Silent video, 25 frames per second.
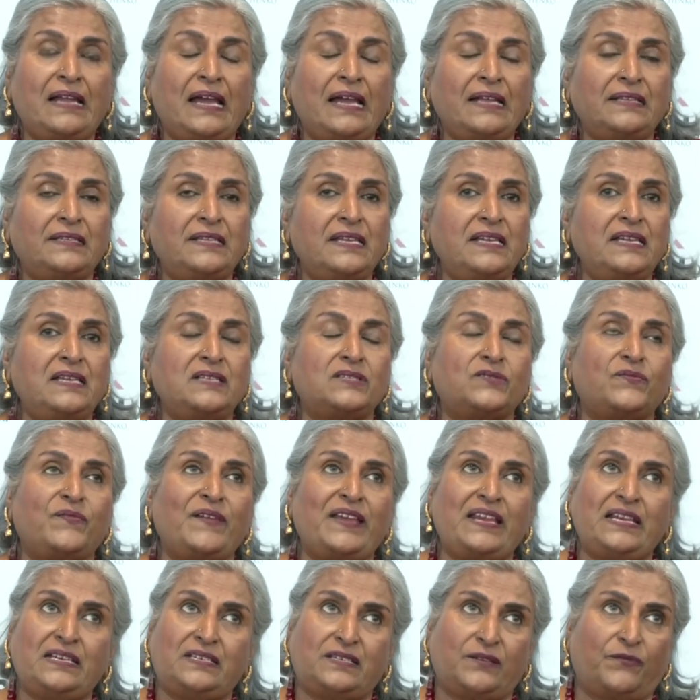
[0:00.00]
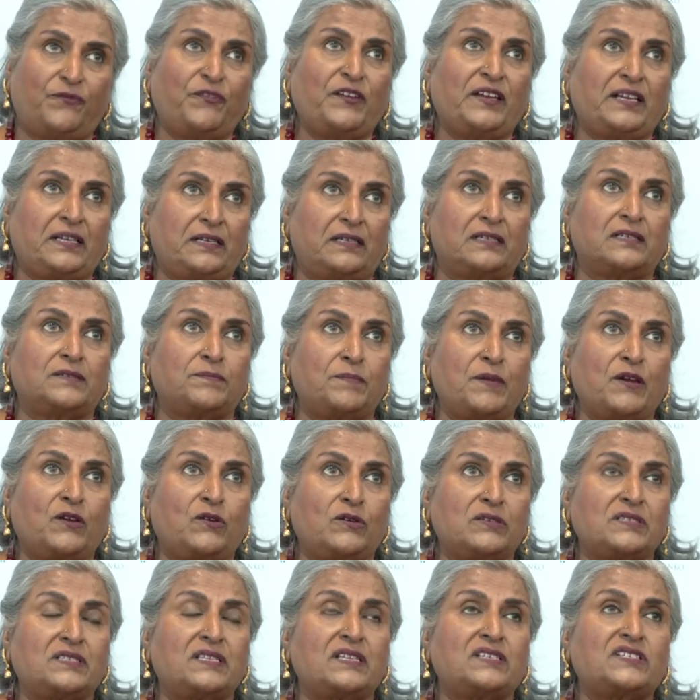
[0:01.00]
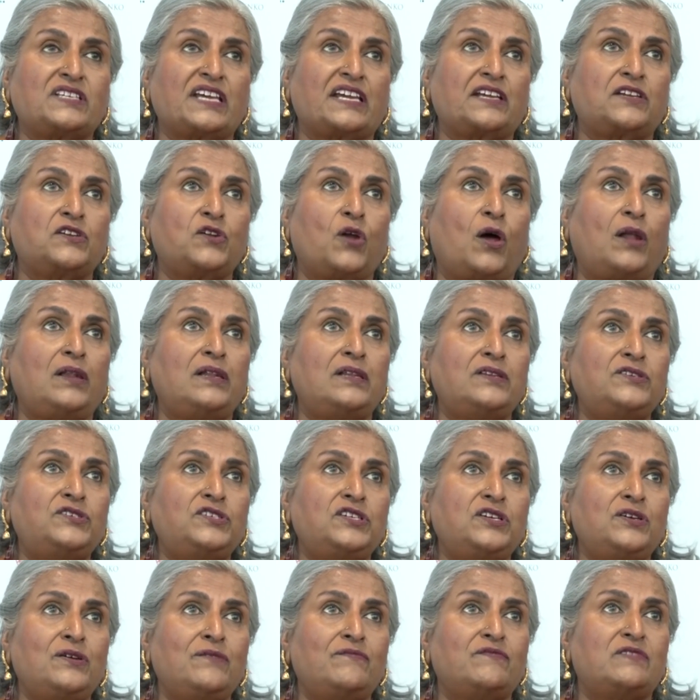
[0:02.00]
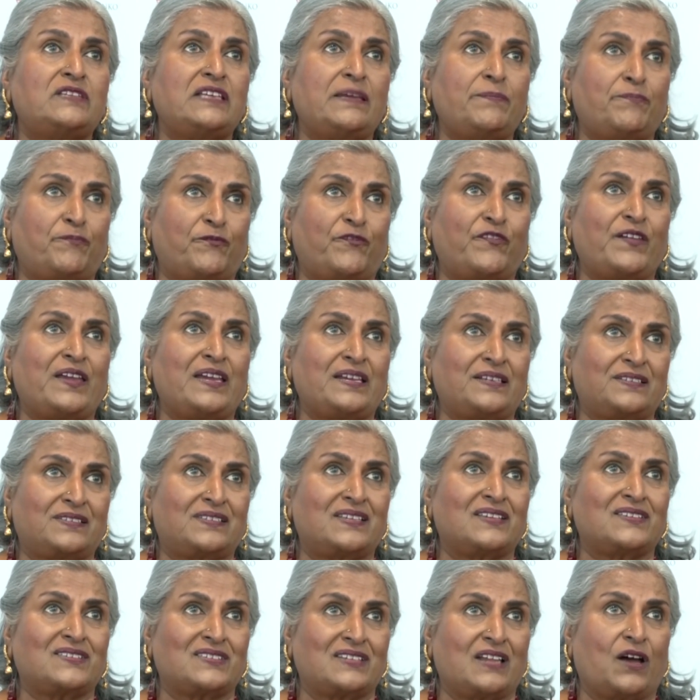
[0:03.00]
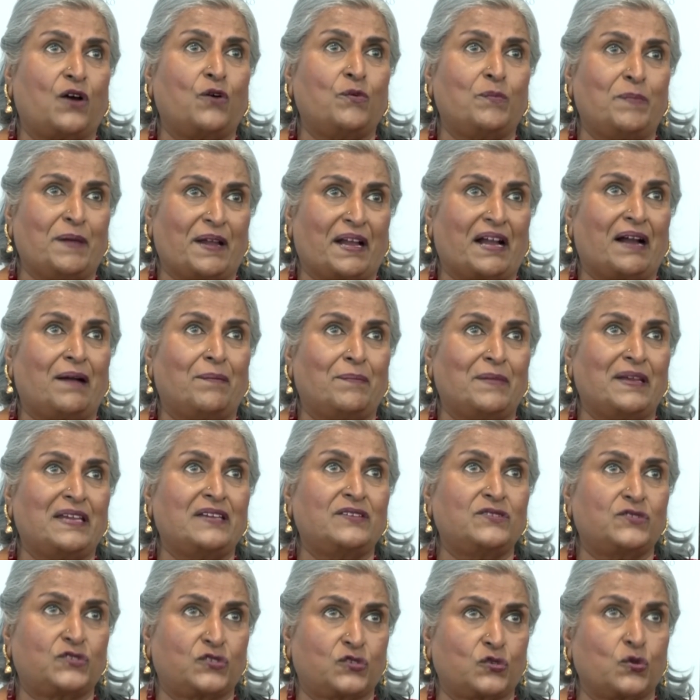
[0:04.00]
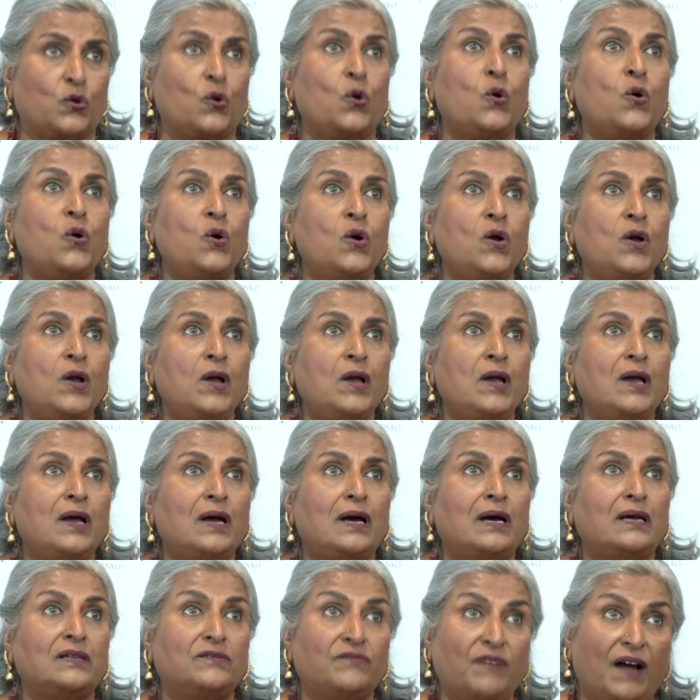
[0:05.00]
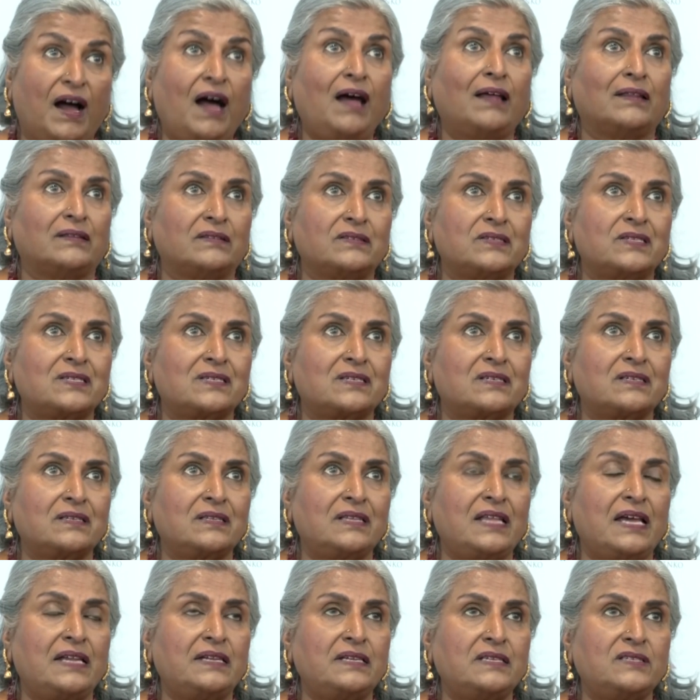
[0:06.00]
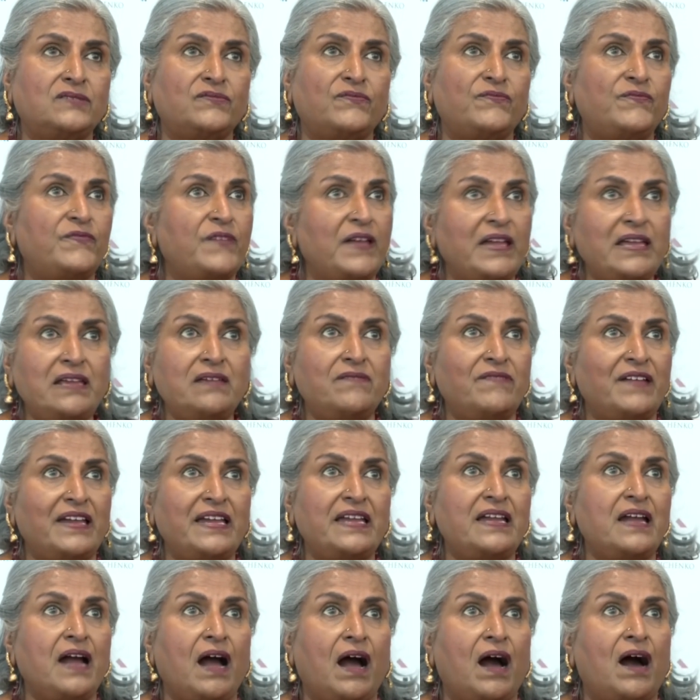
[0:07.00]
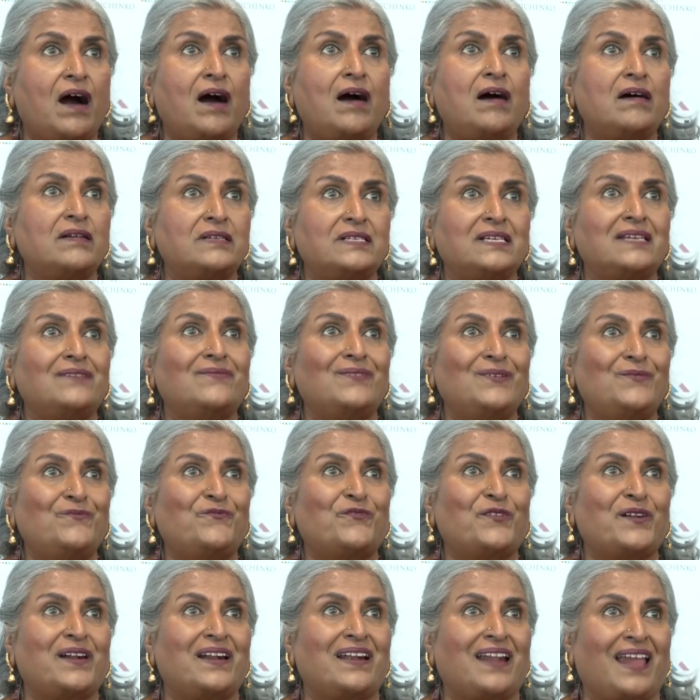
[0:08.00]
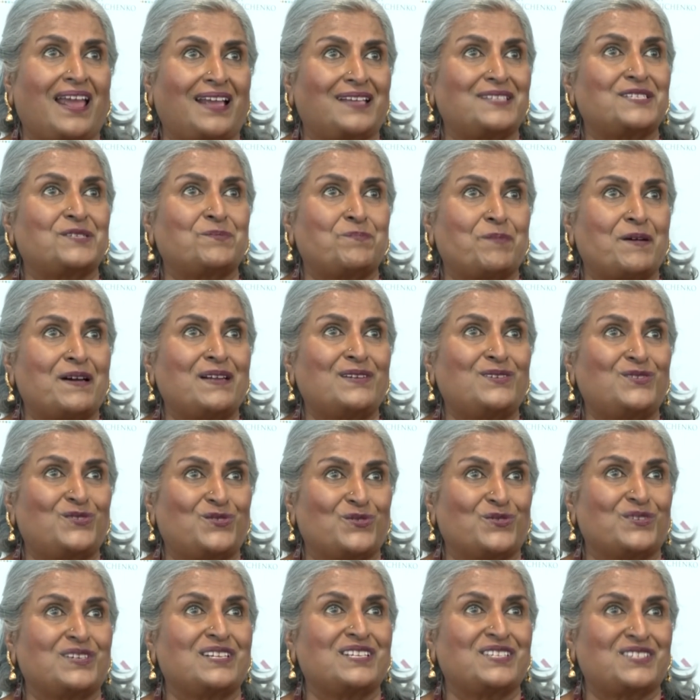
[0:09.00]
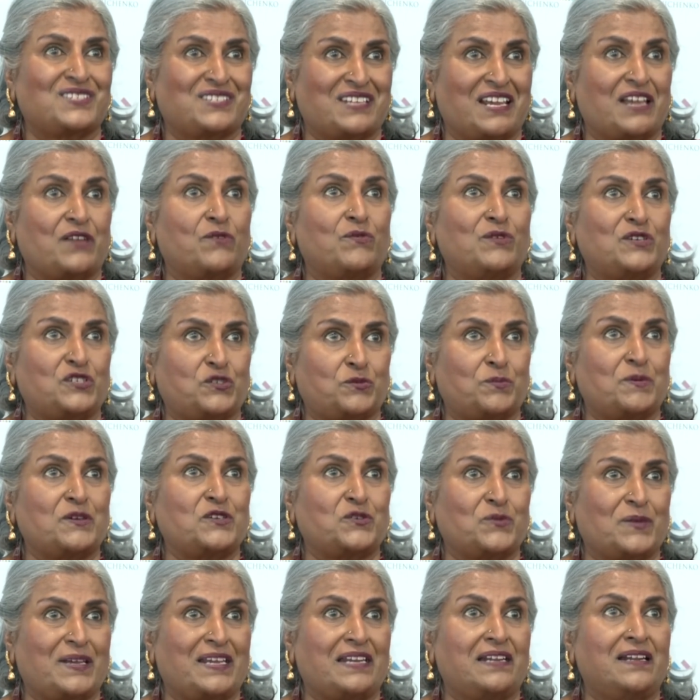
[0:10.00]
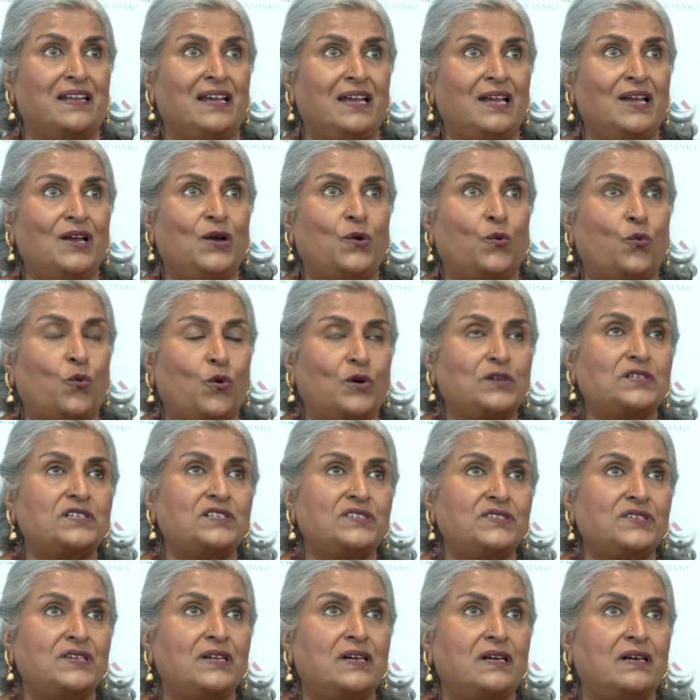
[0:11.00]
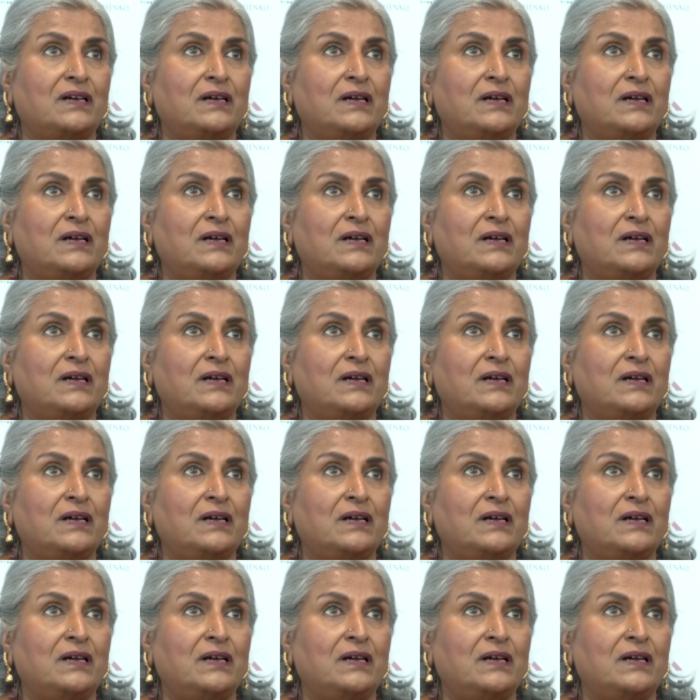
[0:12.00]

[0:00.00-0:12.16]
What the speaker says: I think it's very difficult because the technology of deepfakes is now becoming so advanced that it's very, very hard even for an expert to distinguish between what is